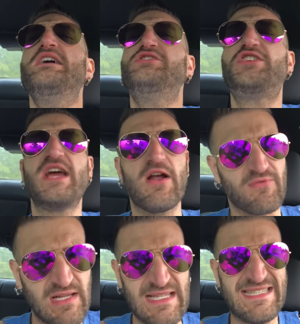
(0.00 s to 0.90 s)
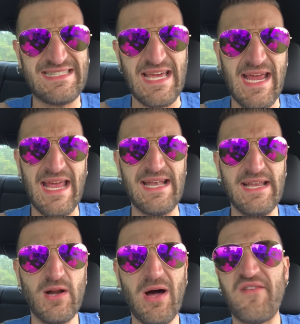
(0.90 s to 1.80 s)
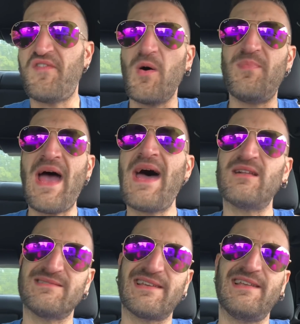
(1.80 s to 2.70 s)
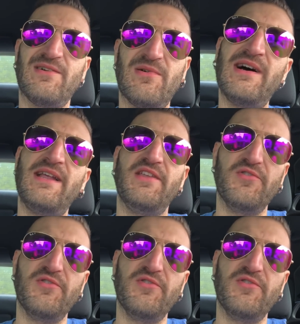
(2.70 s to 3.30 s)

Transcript: She got really sick, and you know, I felt bad. I was like, you know what?